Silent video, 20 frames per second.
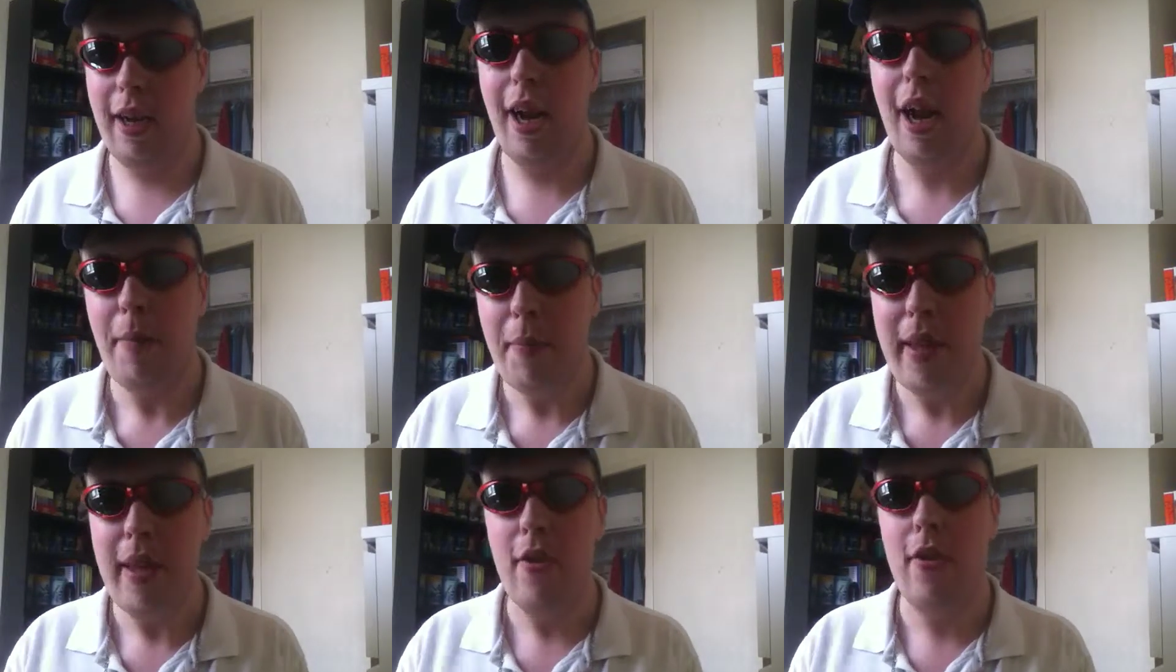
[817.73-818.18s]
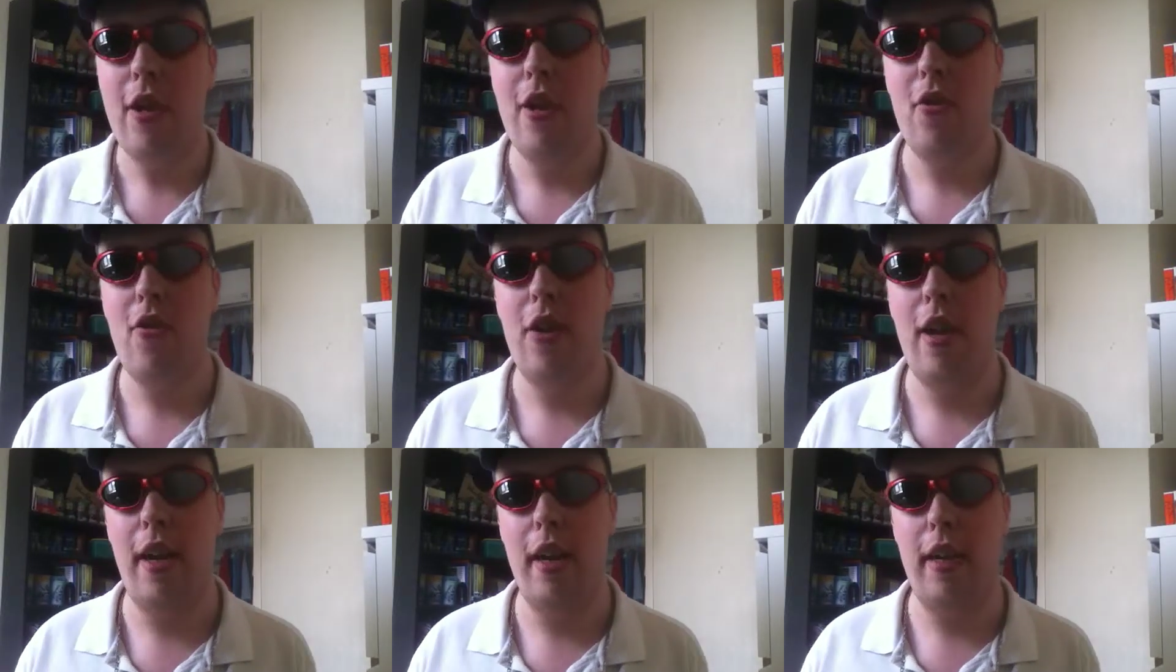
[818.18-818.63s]
I'm the
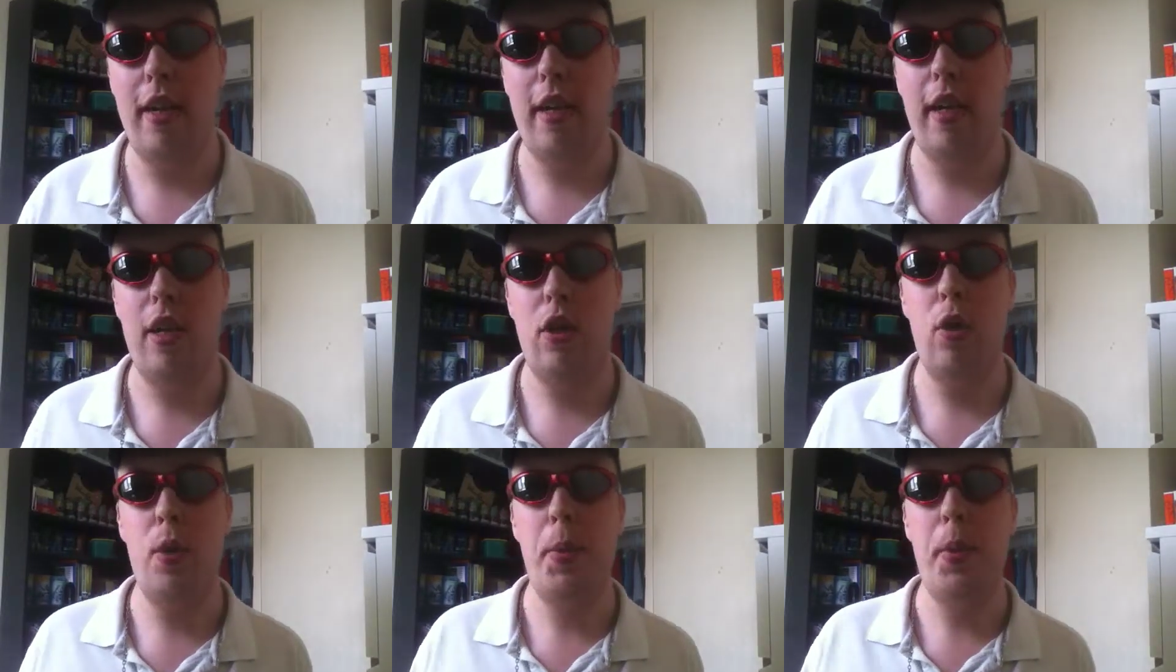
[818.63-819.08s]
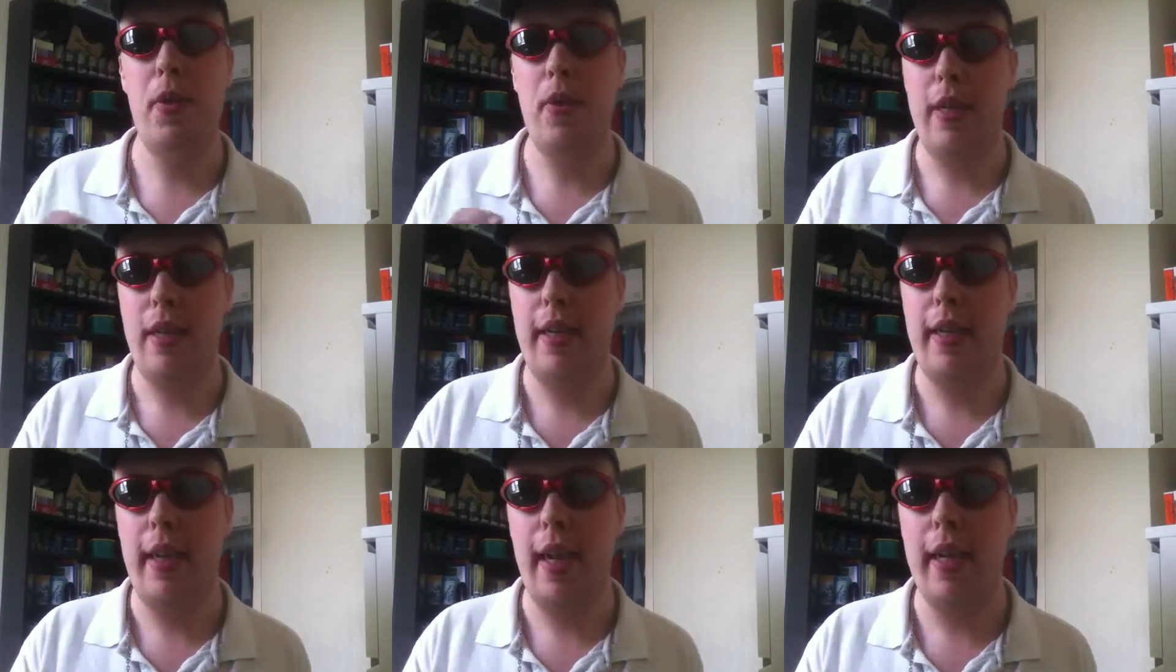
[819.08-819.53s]
Yu-Gi-Oh! Critic. I
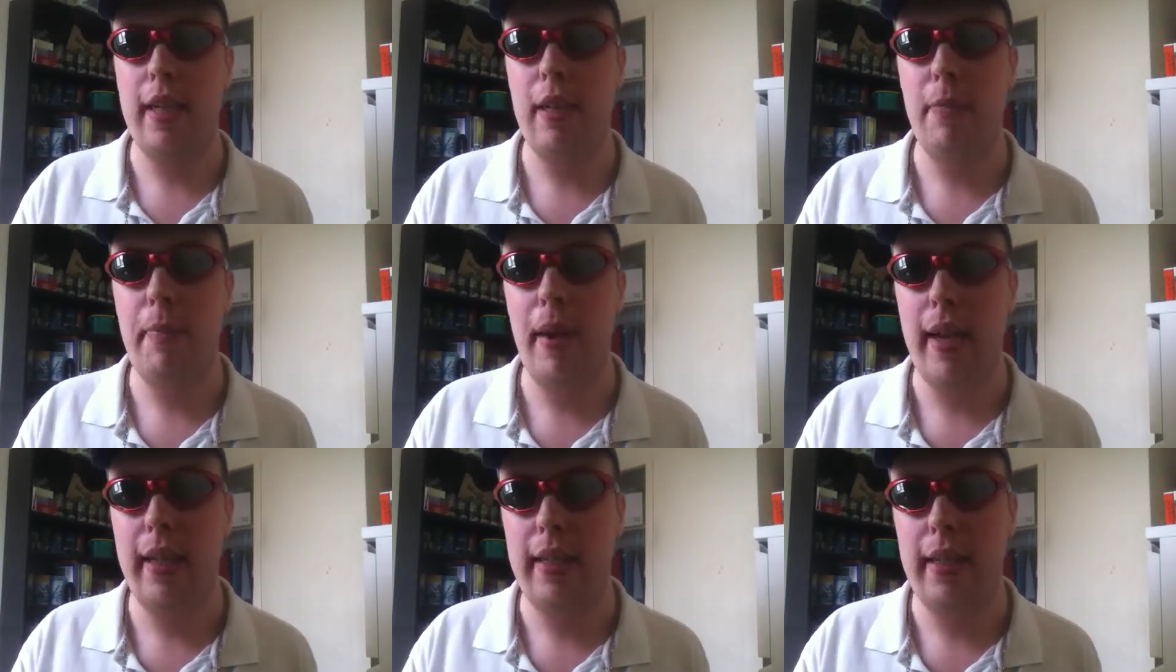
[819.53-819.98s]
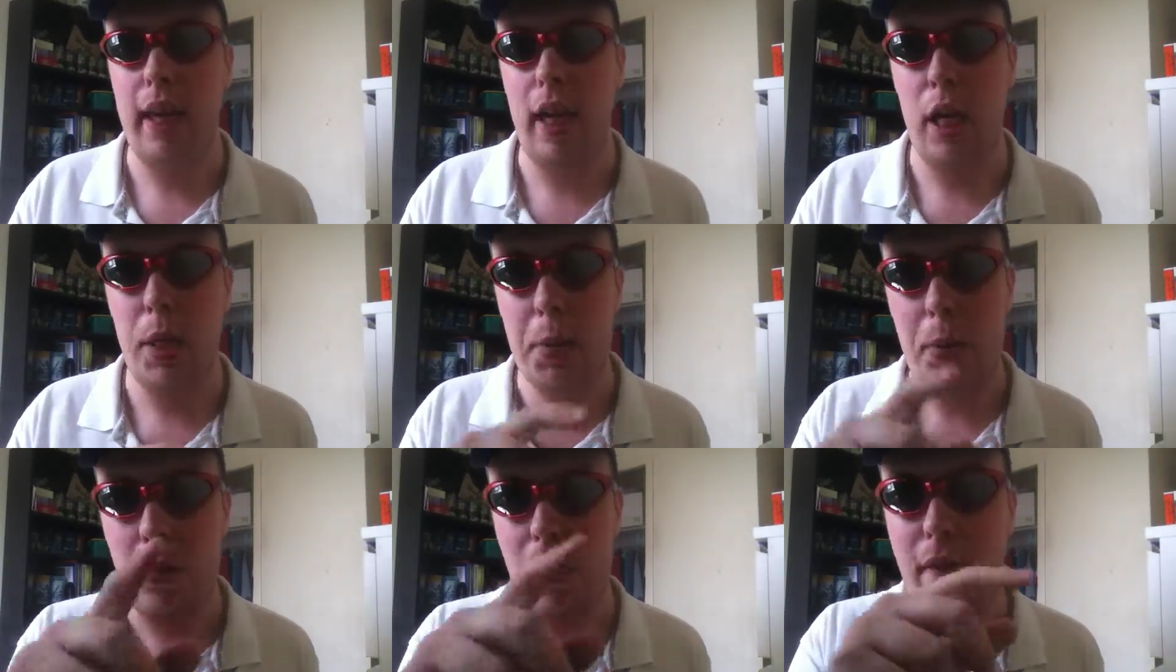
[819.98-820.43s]
review decks and packs
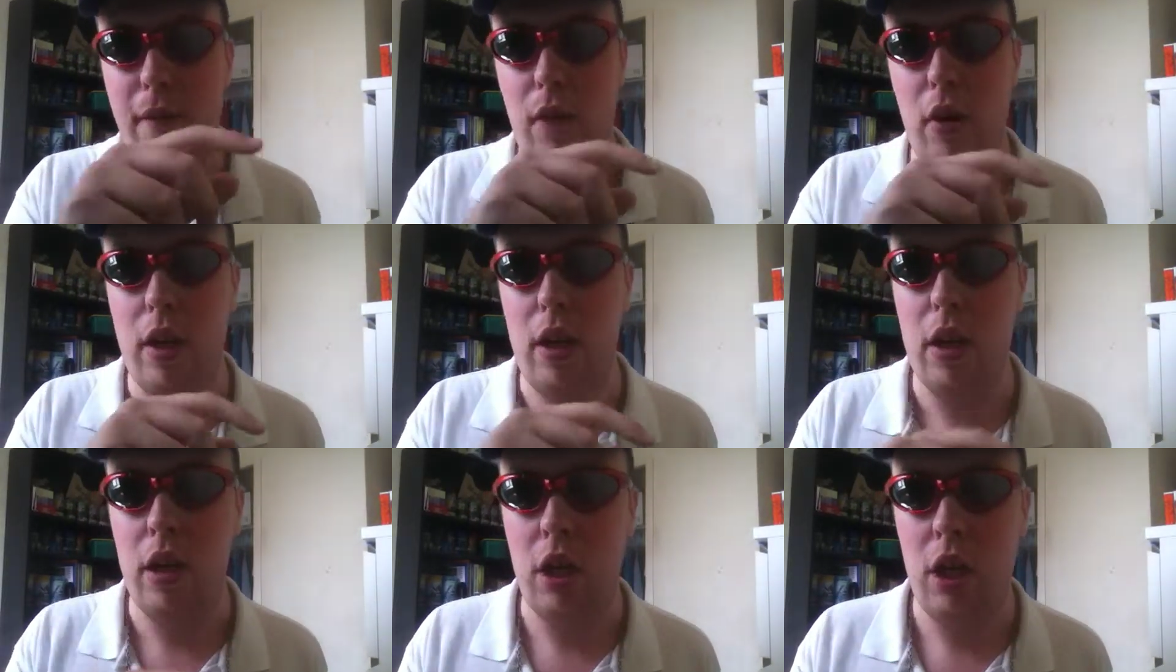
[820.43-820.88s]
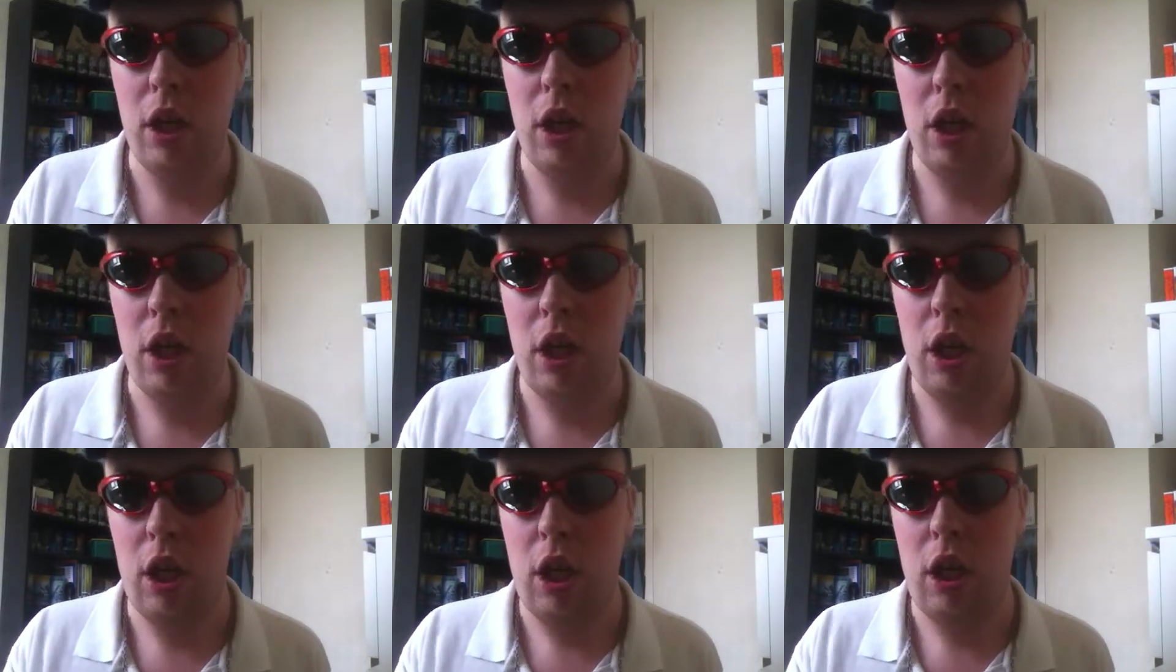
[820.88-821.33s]
everywhere for you
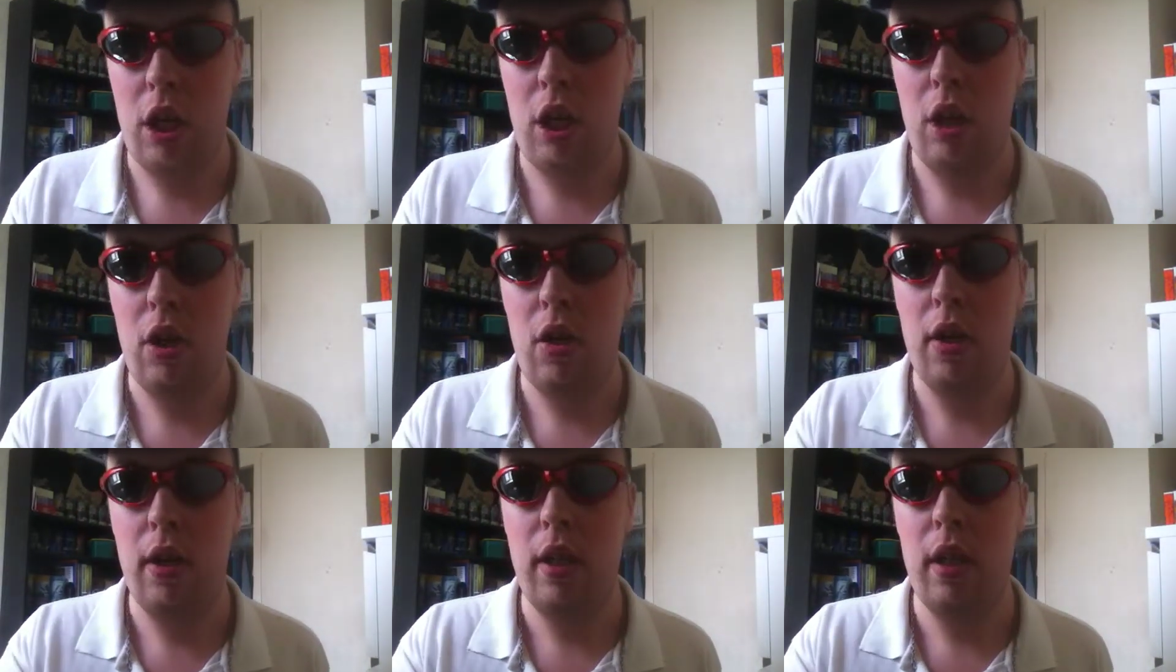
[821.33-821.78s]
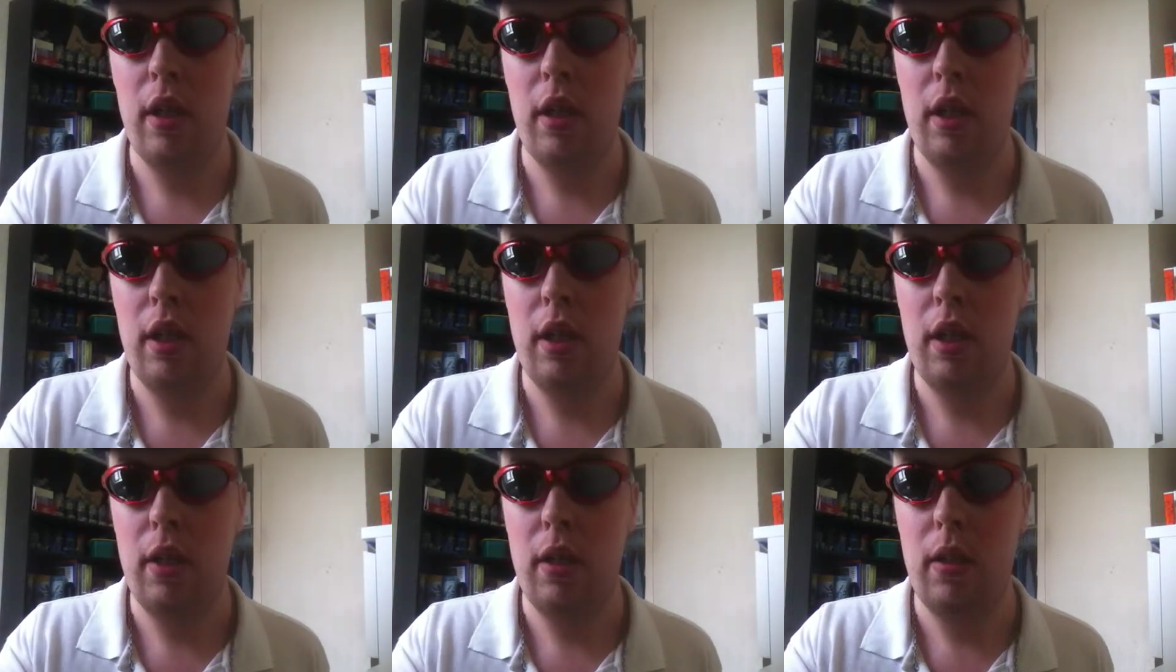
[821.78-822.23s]
to
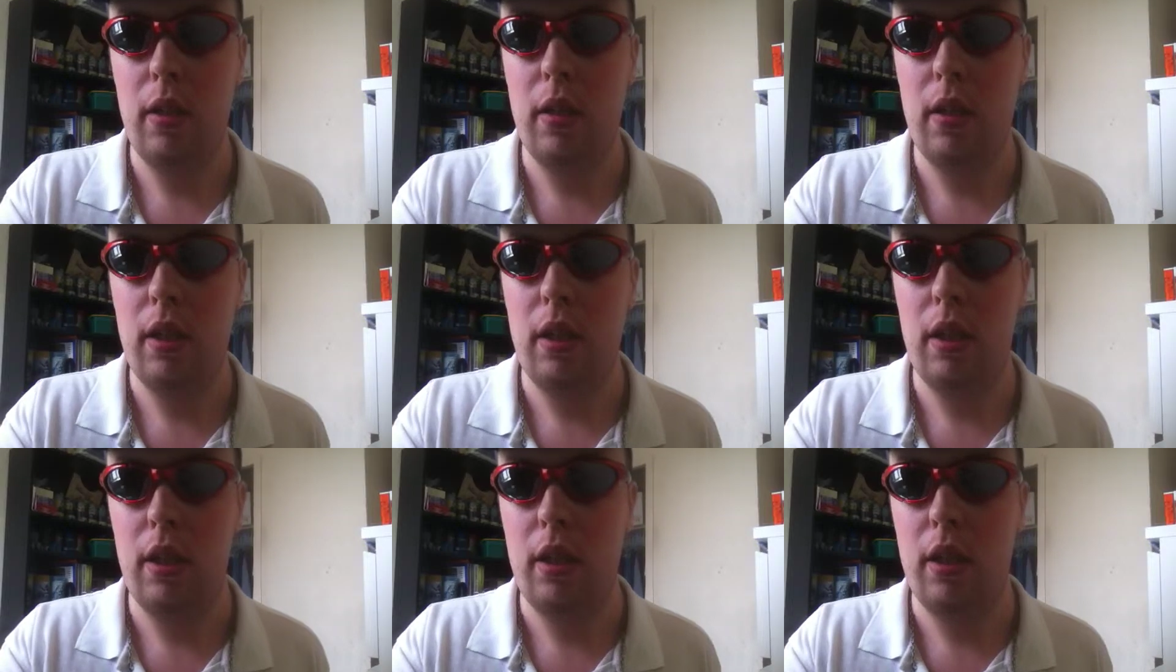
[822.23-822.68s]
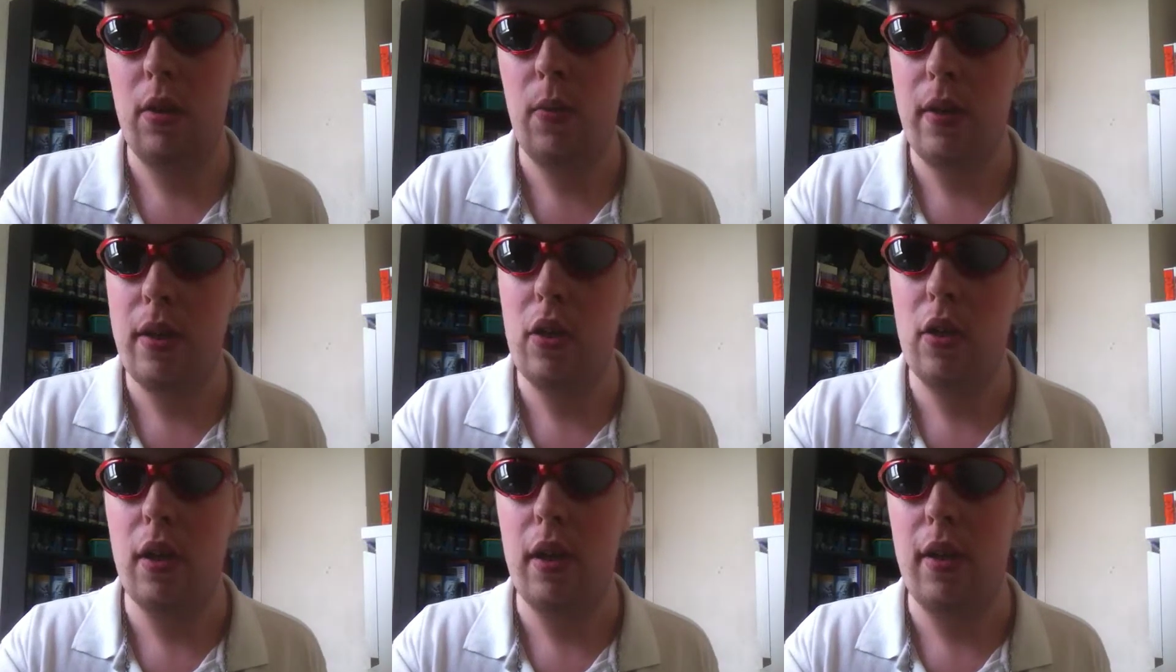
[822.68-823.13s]

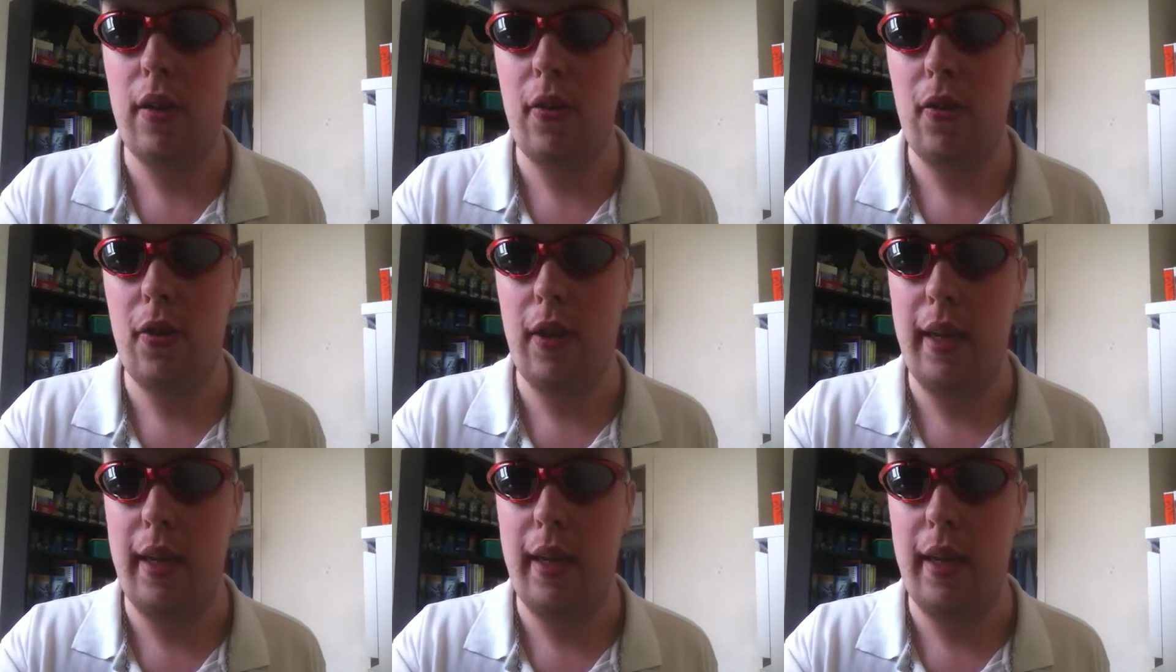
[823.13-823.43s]
enjoy.